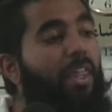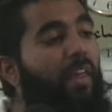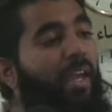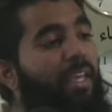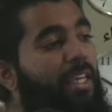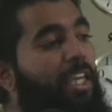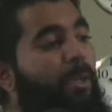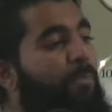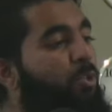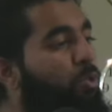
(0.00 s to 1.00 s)
that He
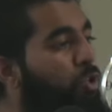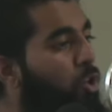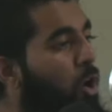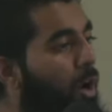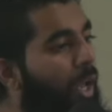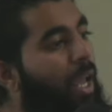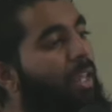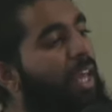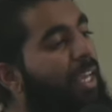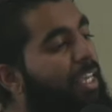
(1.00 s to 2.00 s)
keeps you strong,
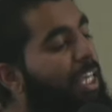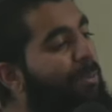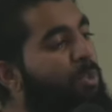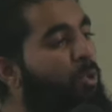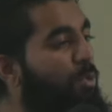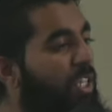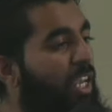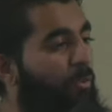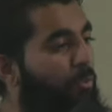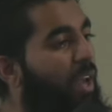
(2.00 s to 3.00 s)
that He keeps you safe,